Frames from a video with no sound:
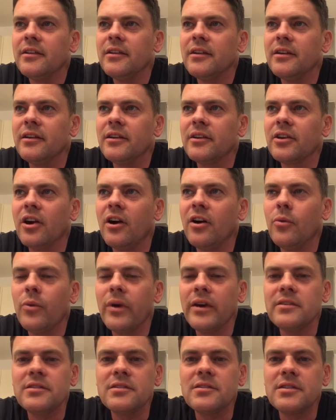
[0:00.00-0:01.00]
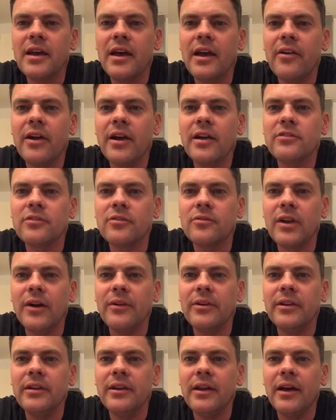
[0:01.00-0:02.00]
Can't wait to tear our
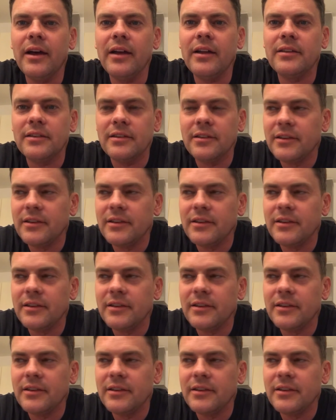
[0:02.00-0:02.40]
surrounding that.